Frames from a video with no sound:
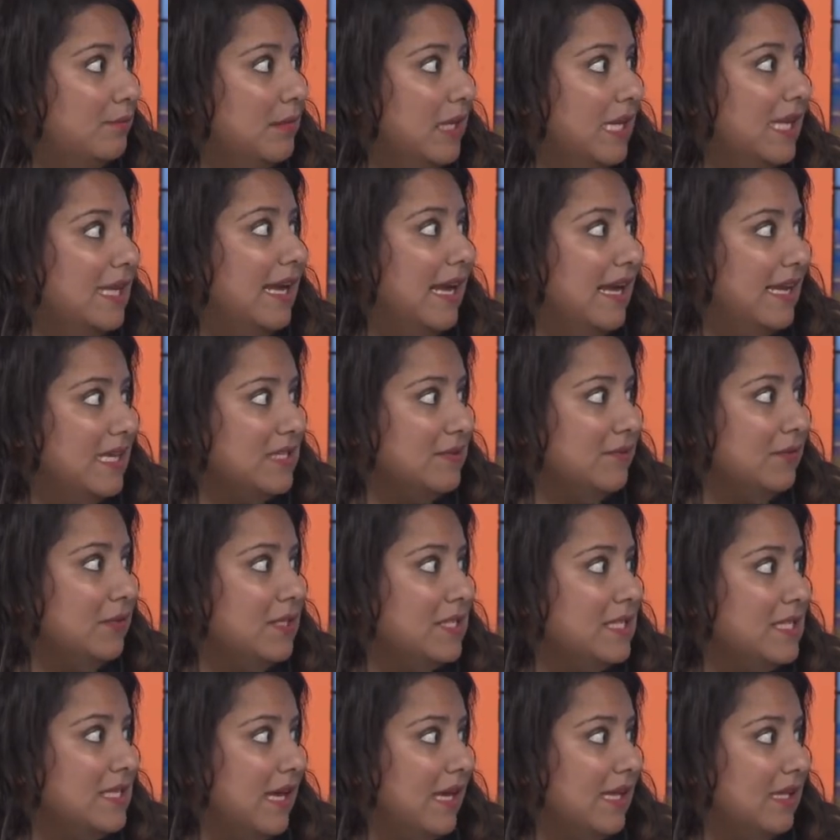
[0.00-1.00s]
and ask for
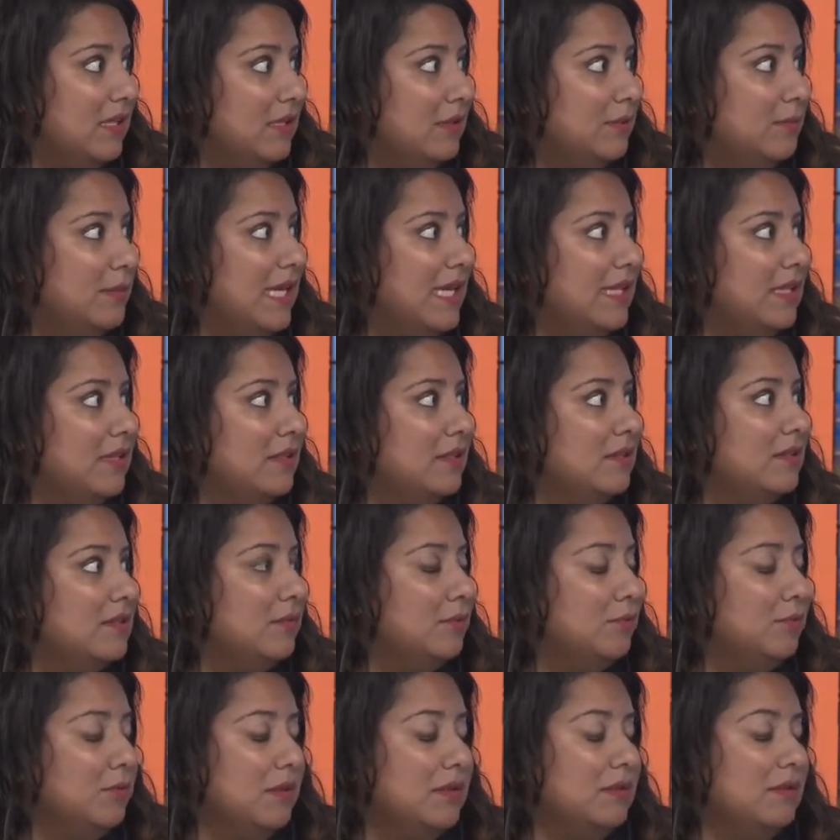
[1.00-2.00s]
asylum, and
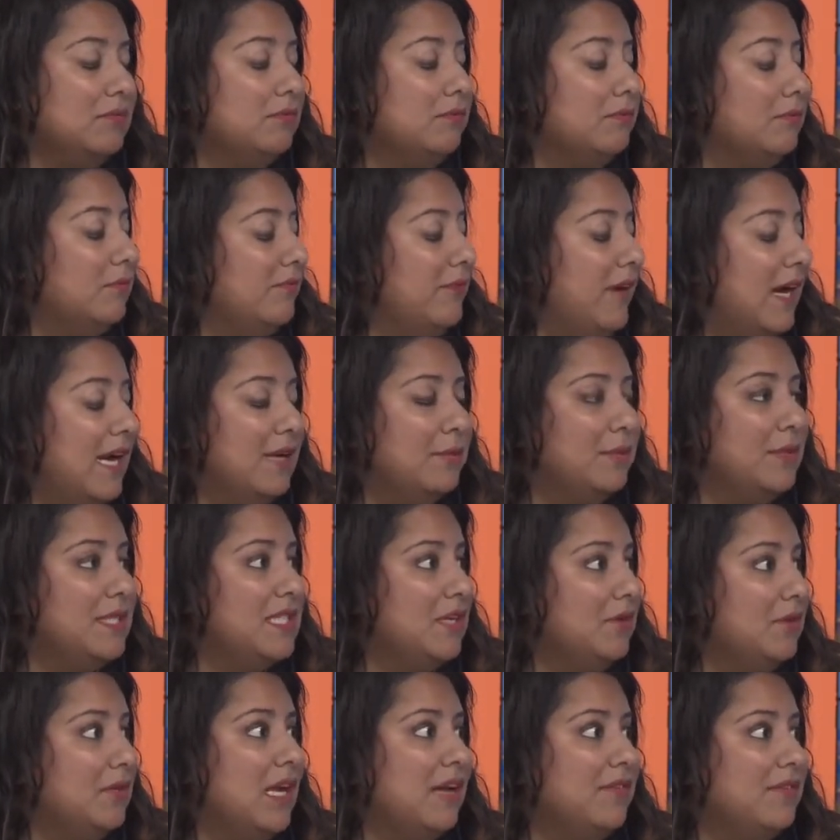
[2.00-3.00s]
fine, we
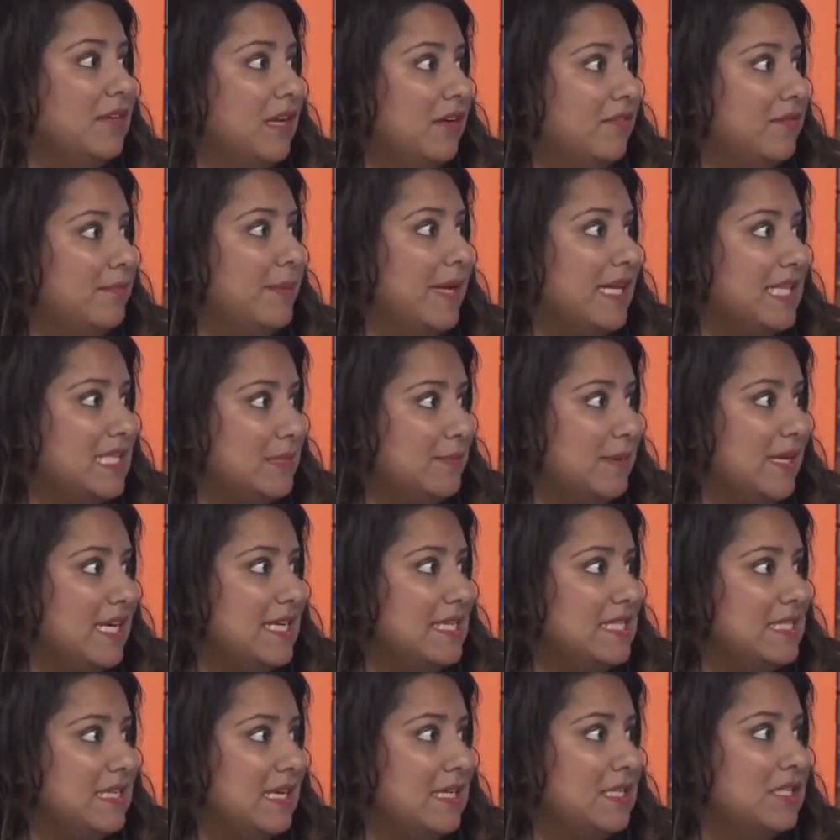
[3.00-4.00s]
don't have enough bed
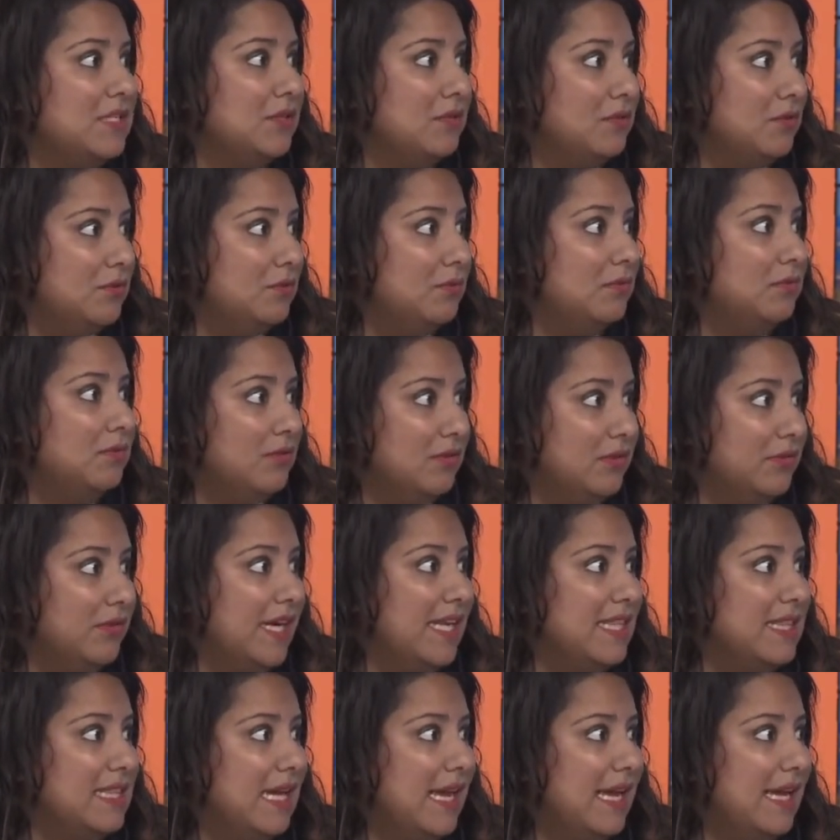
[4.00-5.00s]
space. I do
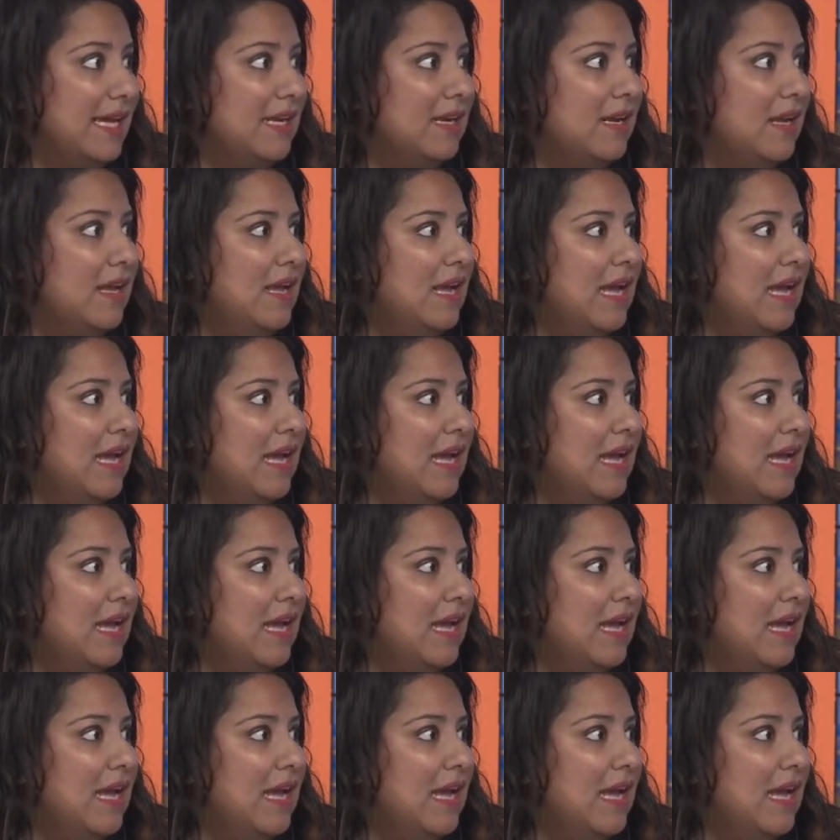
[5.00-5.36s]
grant that.